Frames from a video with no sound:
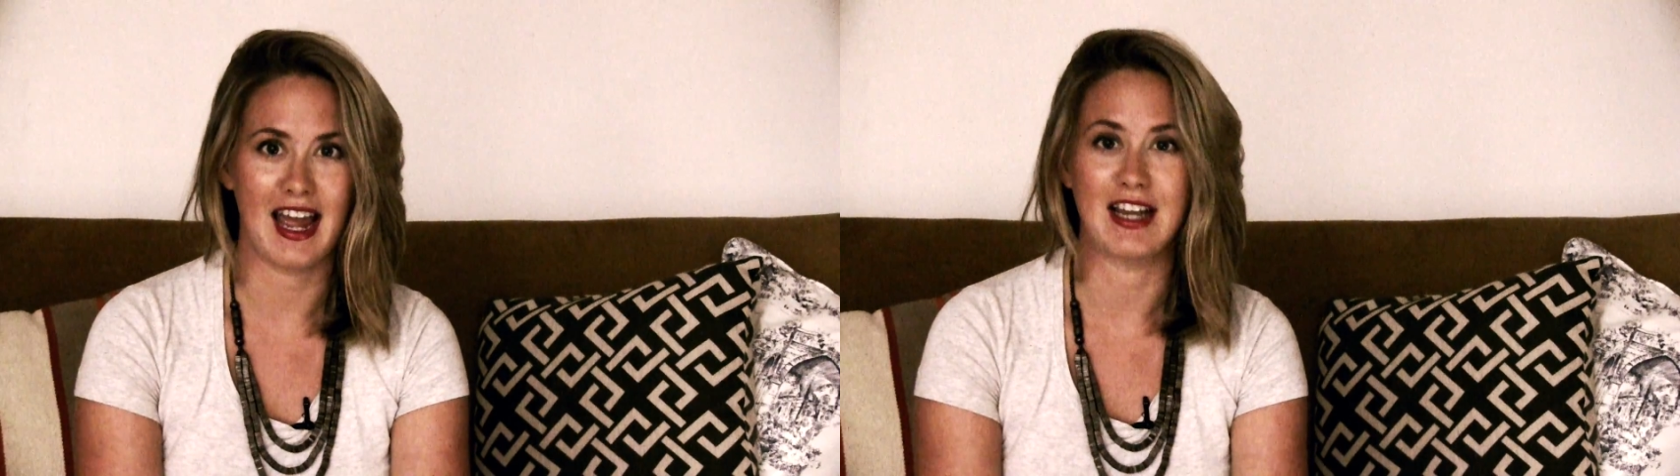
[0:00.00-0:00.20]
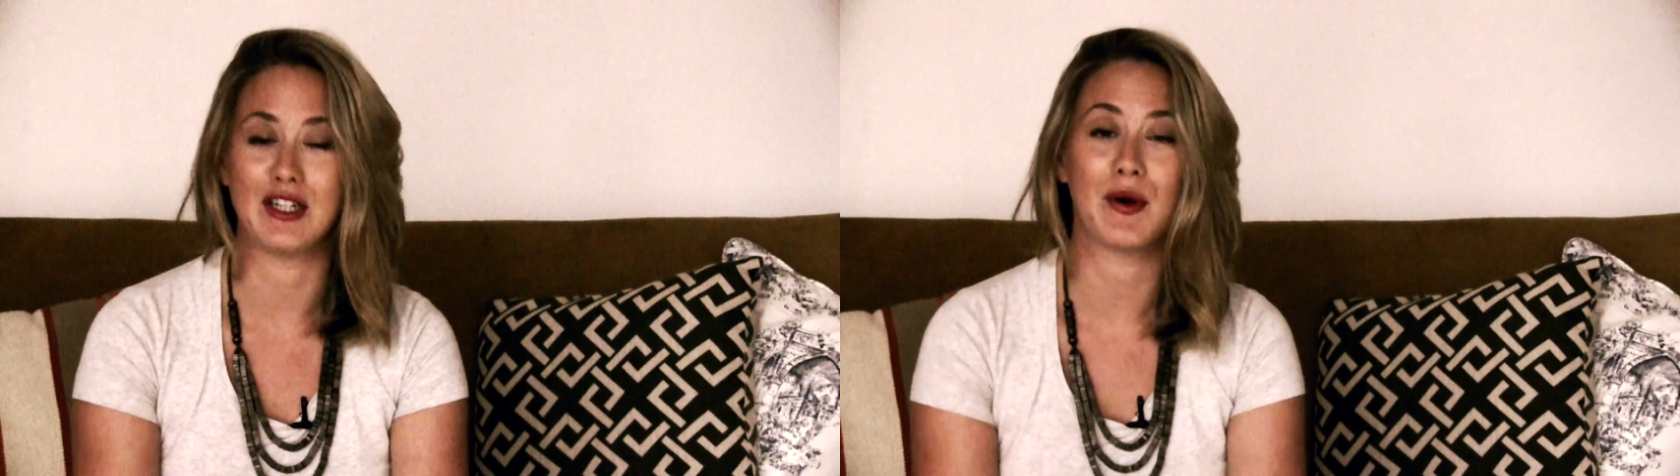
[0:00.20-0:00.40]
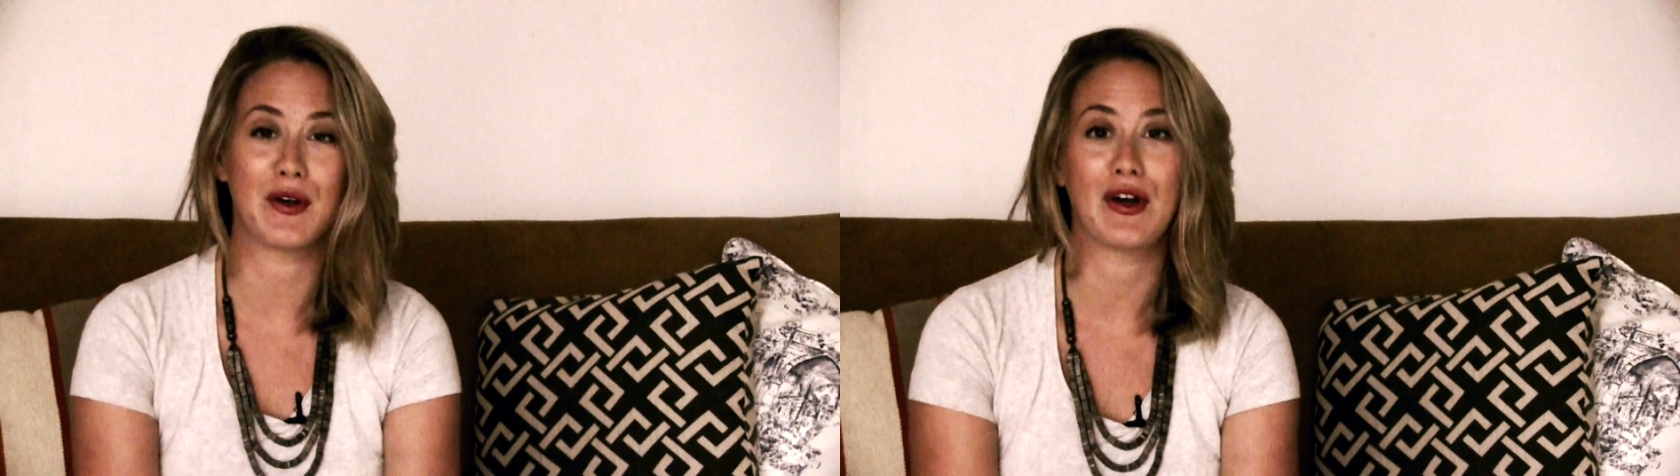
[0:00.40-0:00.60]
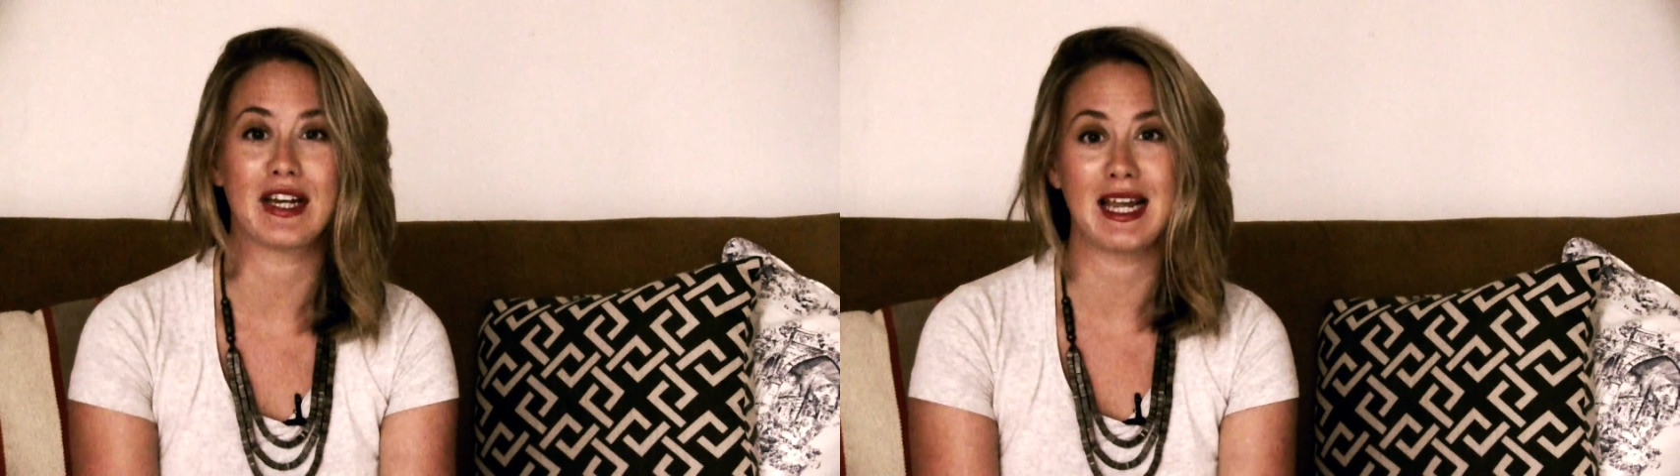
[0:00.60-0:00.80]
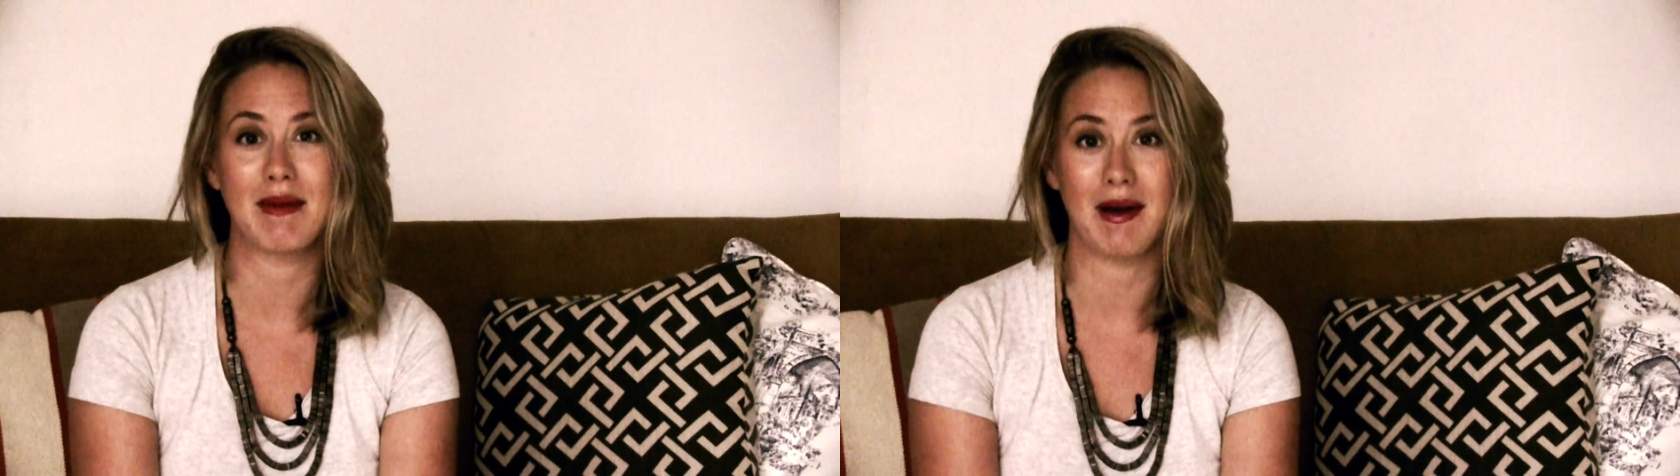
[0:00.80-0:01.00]
And you are
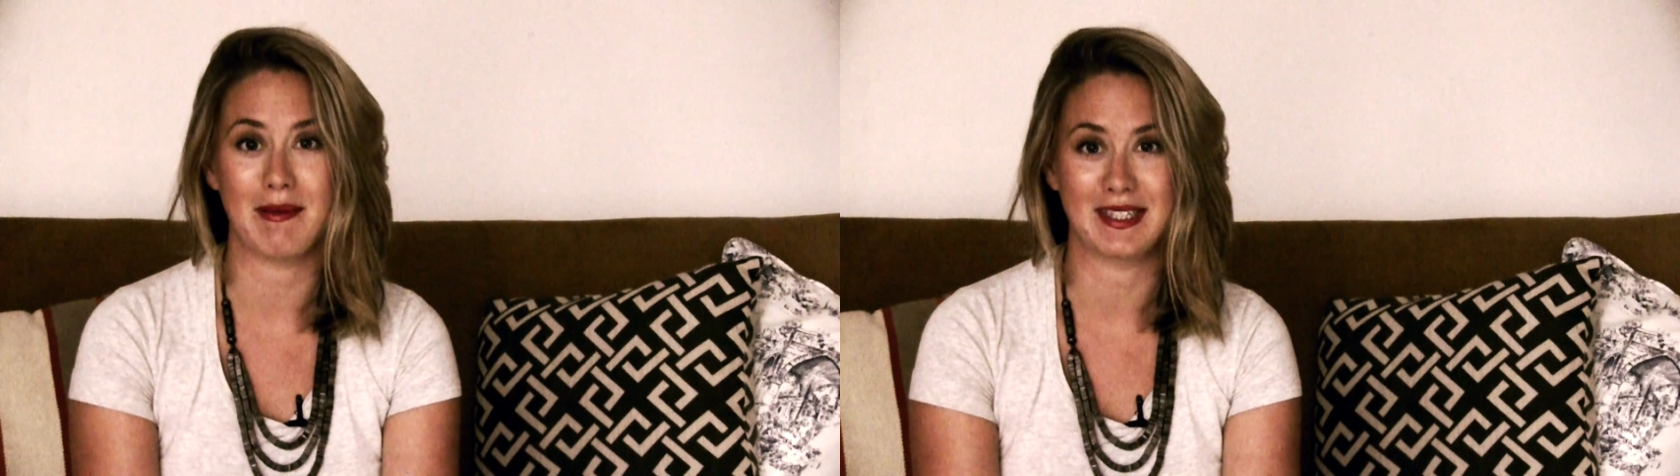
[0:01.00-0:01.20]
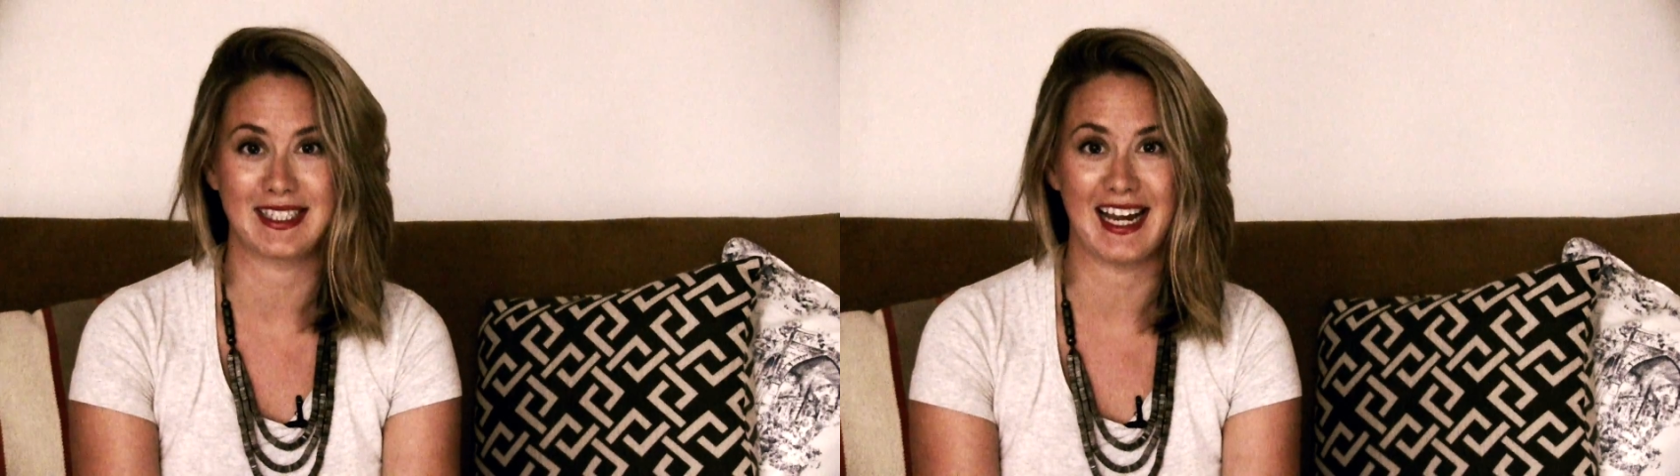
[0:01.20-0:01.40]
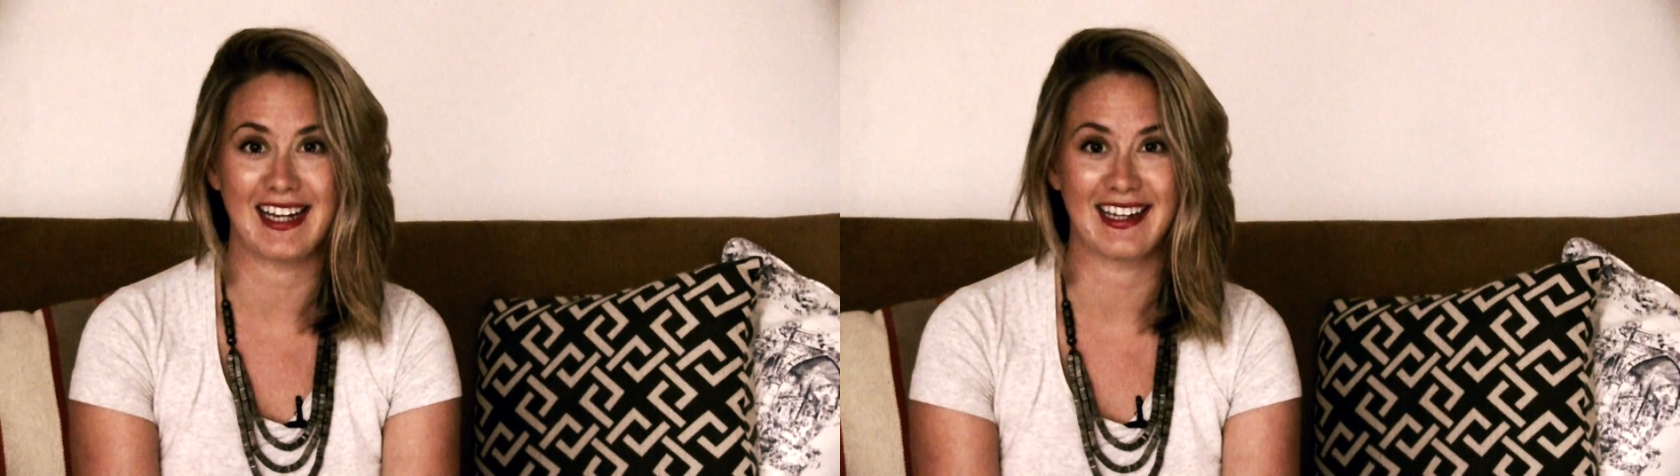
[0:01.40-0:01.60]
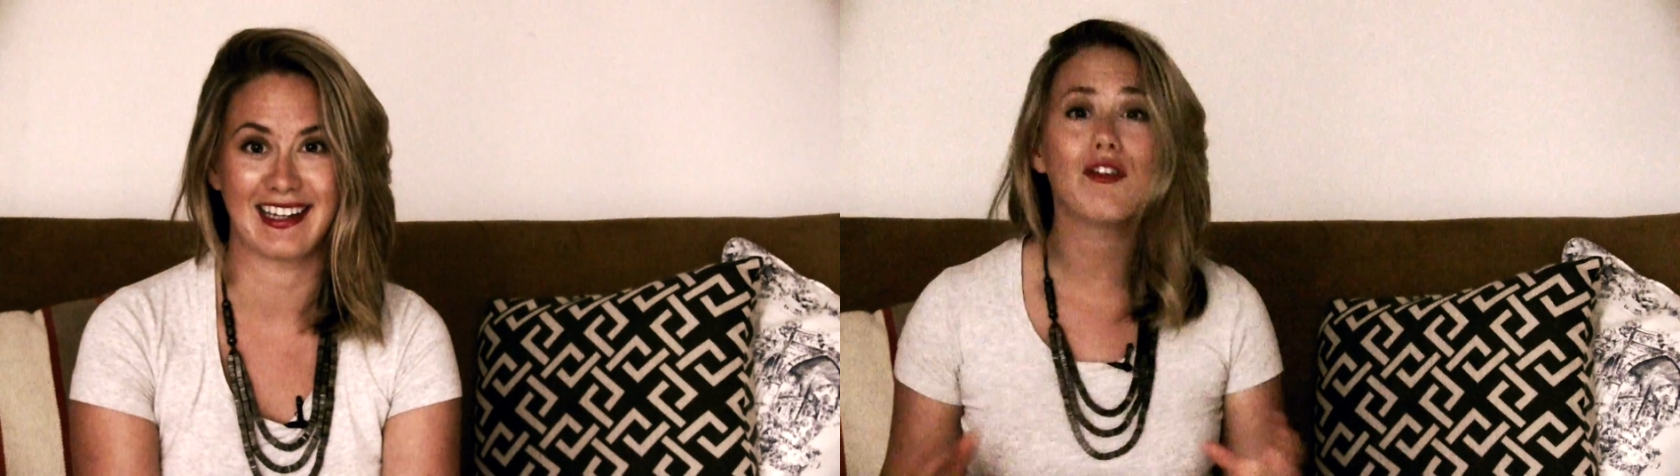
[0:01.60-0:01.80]
not here by mistake.